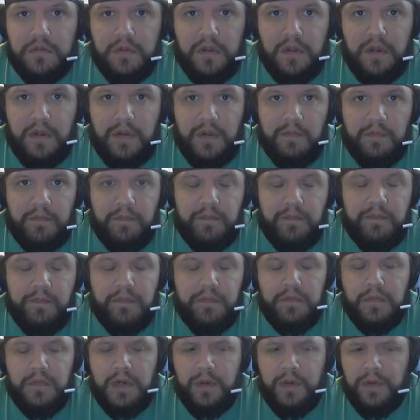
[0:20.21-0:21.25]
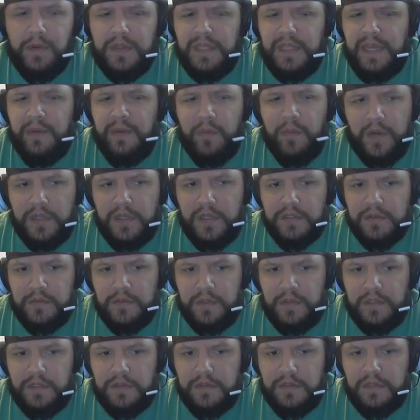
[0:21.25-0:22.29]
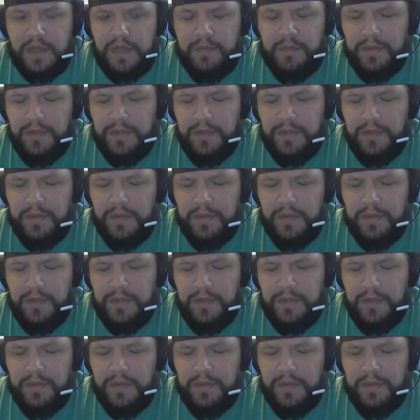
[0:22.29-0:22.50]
Now what that was I